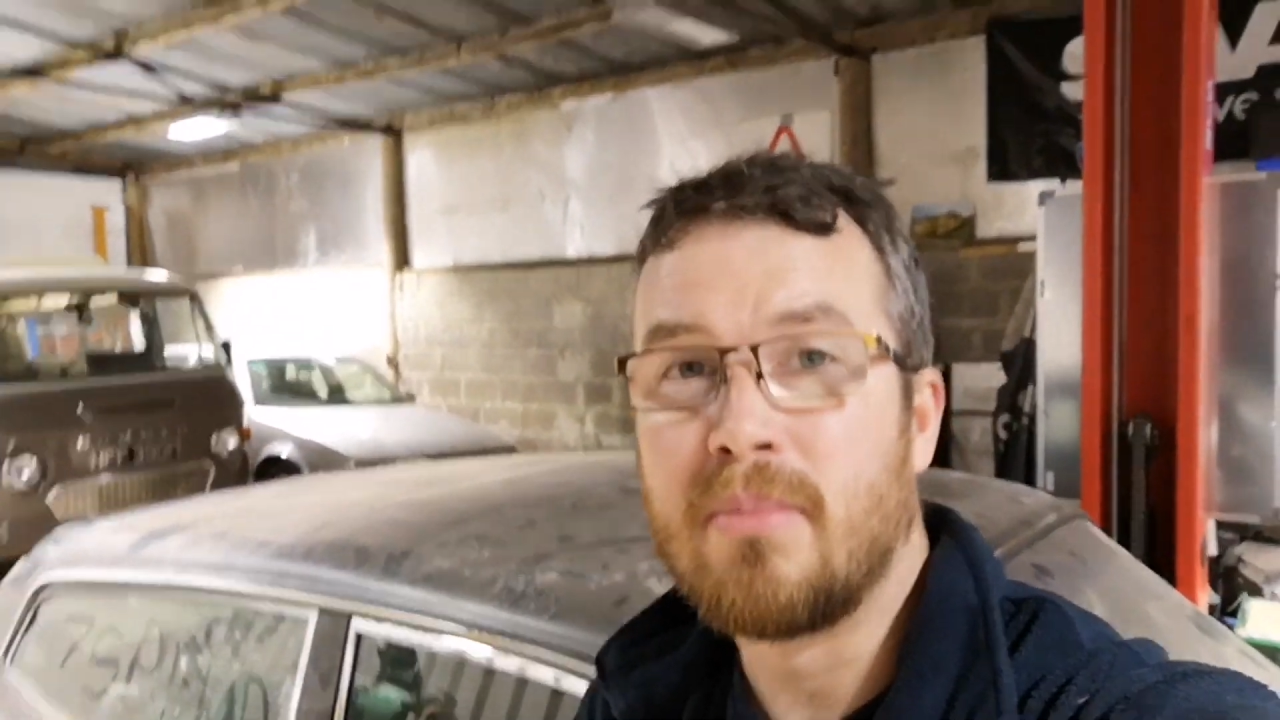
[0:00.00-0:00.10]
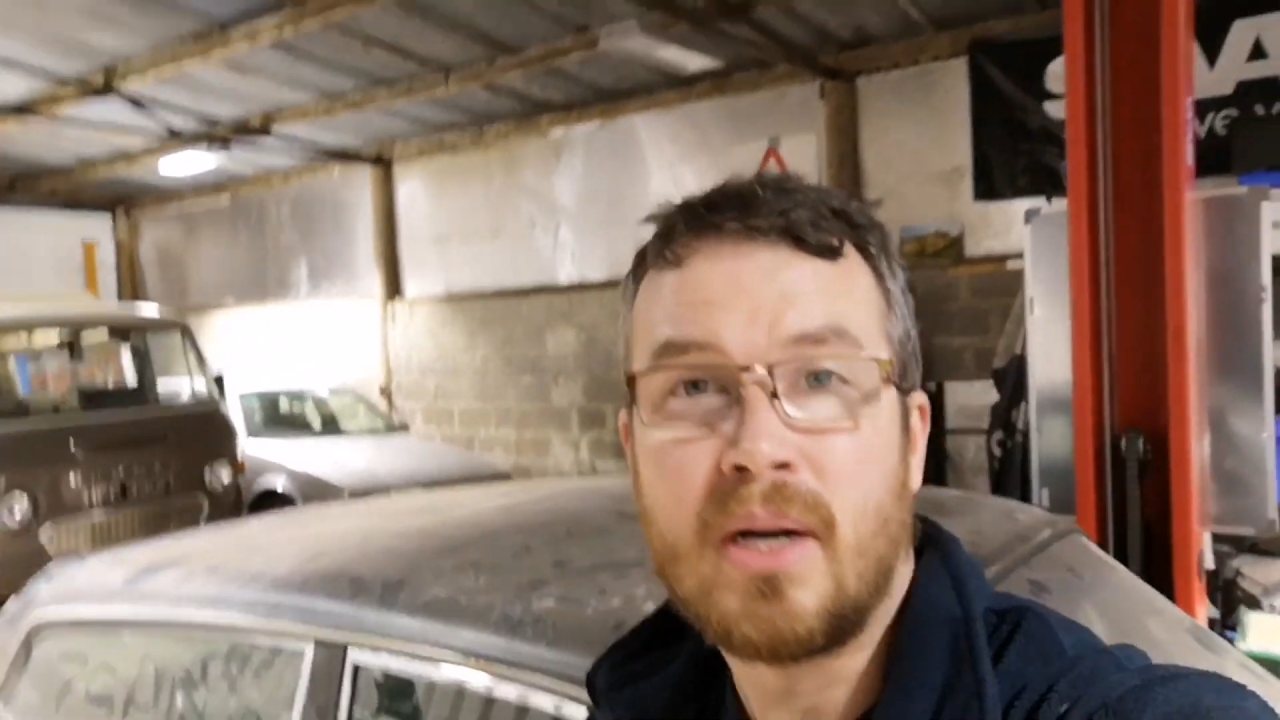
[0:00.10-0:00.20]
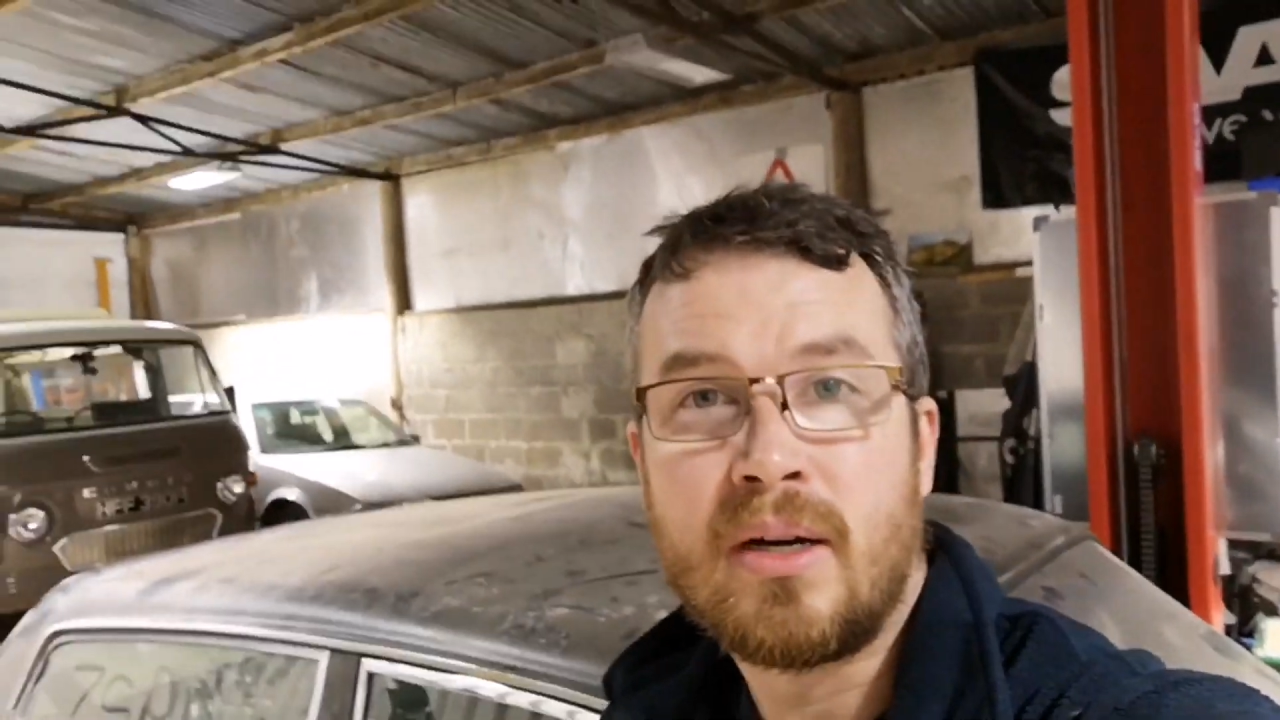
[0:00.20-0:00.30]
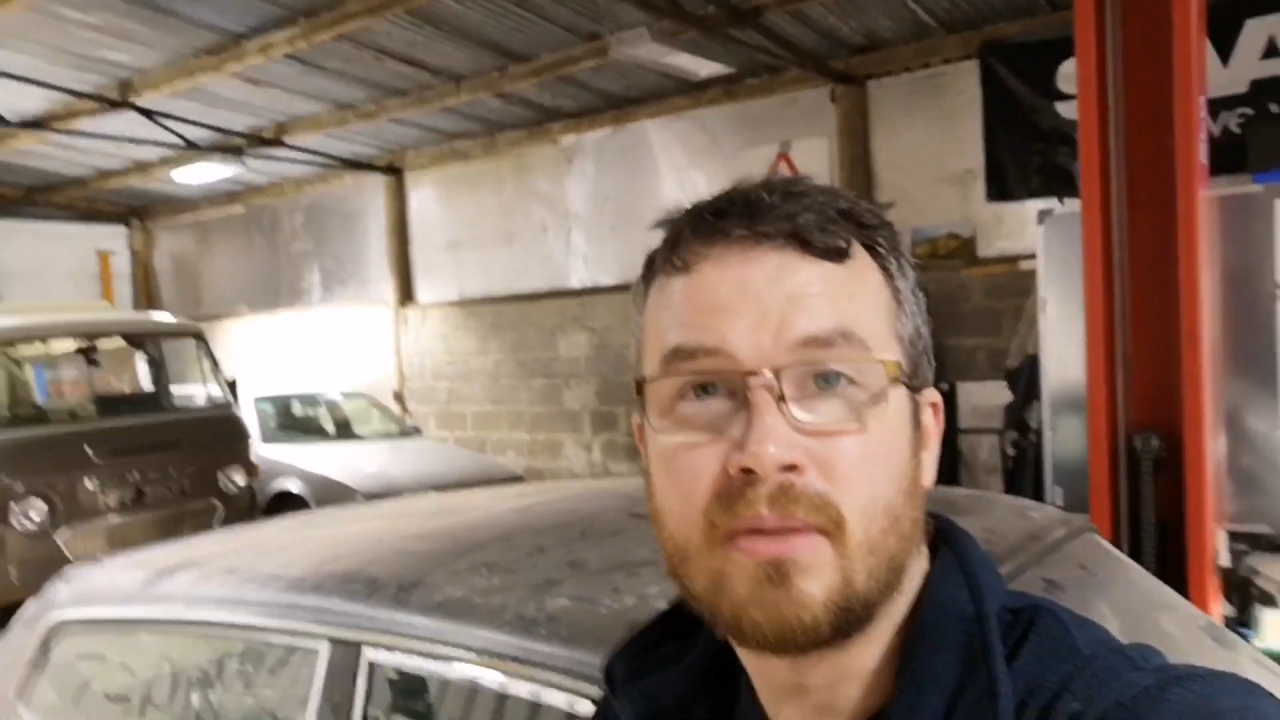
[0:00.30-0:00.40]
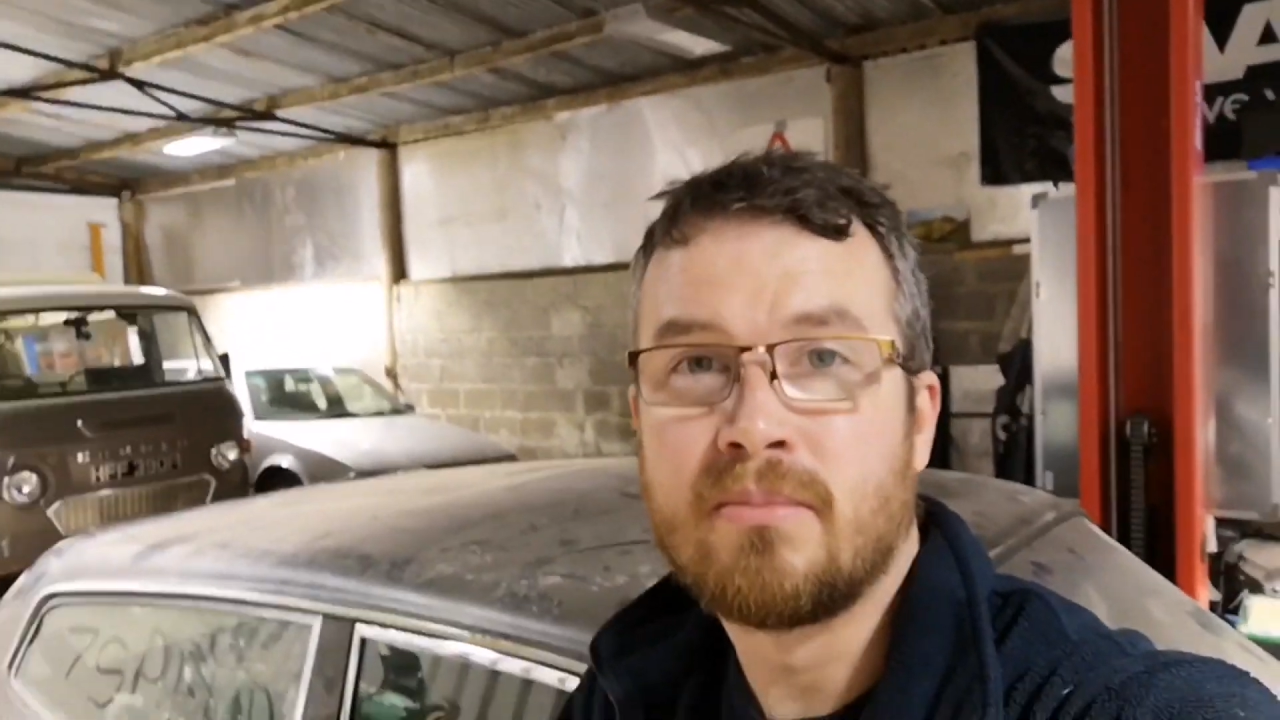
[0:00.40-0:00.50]

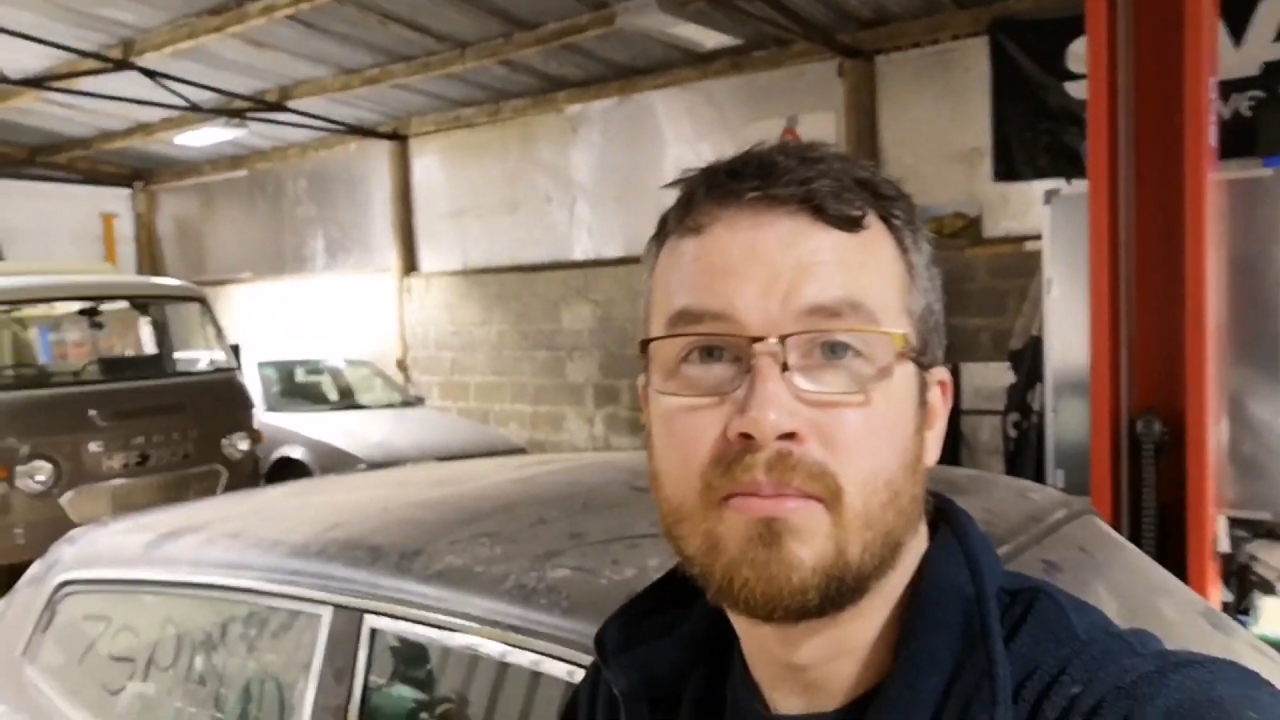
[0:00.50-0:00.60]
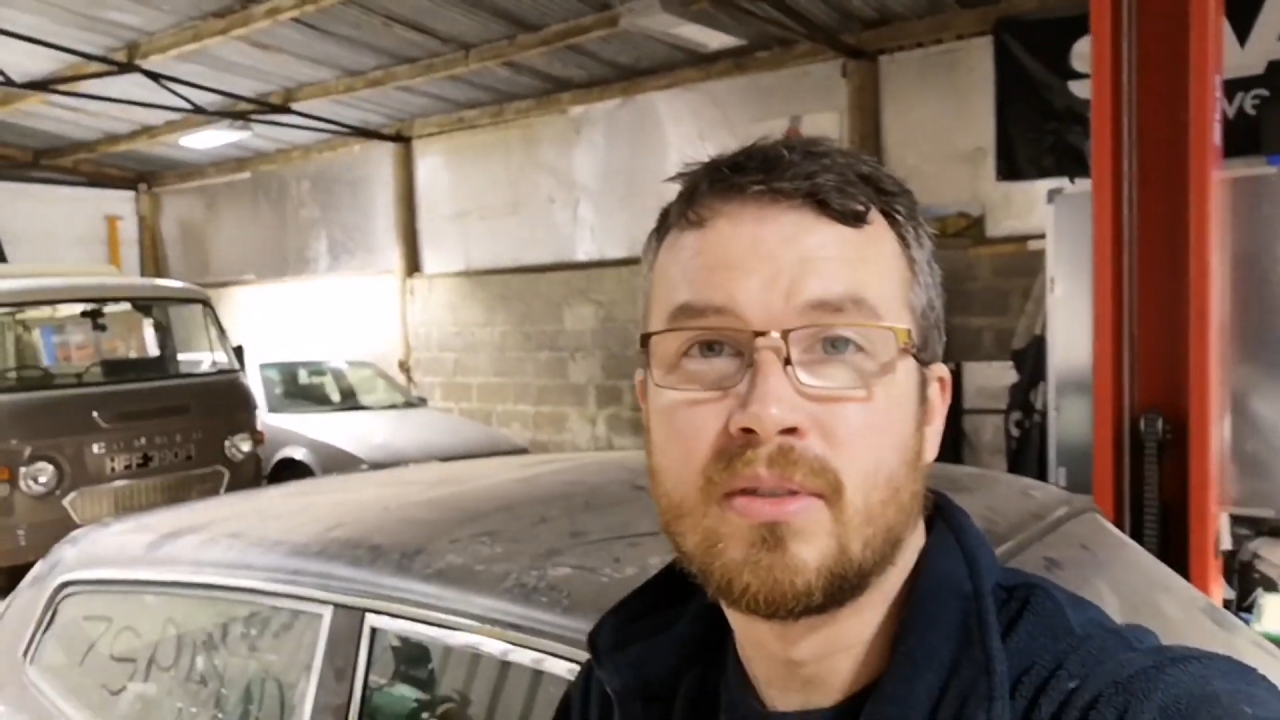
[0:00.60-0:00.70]
barn,